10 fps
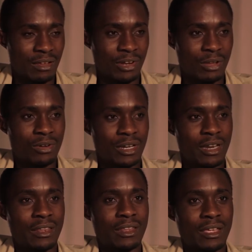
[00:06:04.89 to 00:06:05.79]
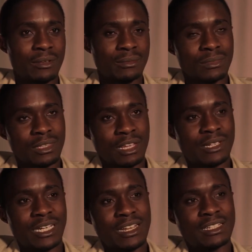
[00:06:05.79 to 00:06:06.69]
recorded. And
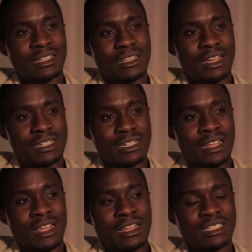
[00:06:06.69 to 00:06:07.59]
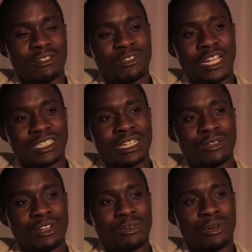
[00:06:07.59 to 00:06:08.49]
there's a danger that several years
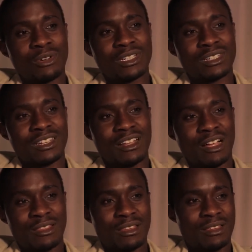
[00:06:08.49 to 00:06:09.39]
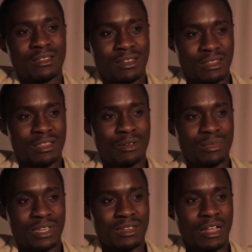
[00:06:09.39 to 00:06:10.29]
down the road, there will
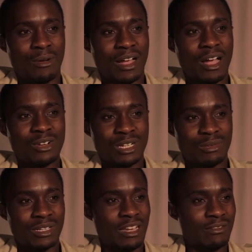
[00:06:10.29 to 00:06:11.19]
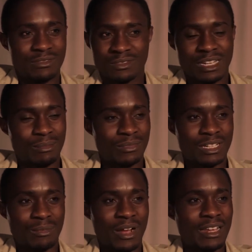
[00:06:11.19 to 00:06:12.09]
be, our culture will have
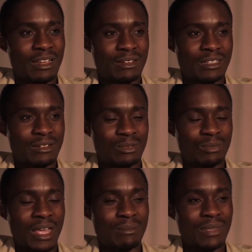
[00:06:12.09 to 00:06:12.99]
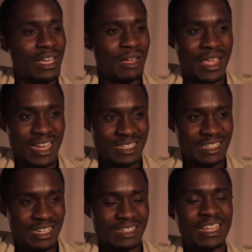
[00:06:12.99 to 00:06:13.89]
somewhere it might become
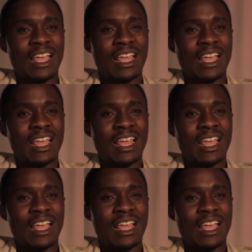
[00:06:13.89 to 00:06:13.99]
extinct.